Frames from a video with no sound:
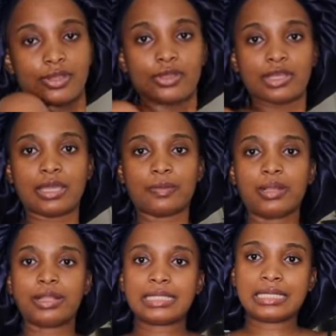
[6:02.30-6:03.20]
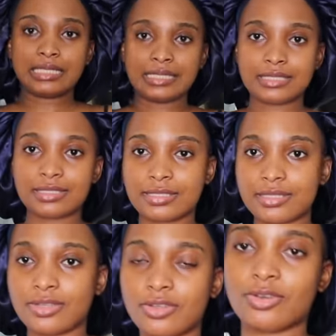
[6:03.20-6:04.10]
okay, well, at
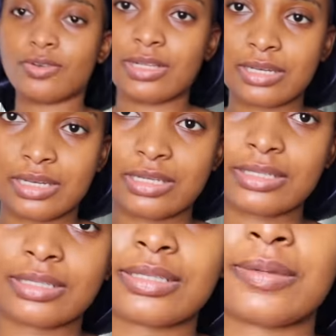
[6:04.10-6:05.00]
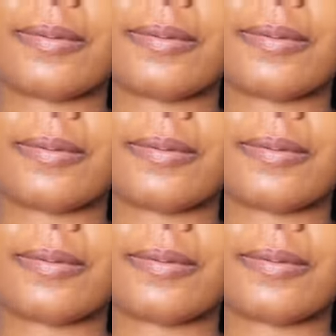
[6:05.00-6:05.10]
least, you know, at least.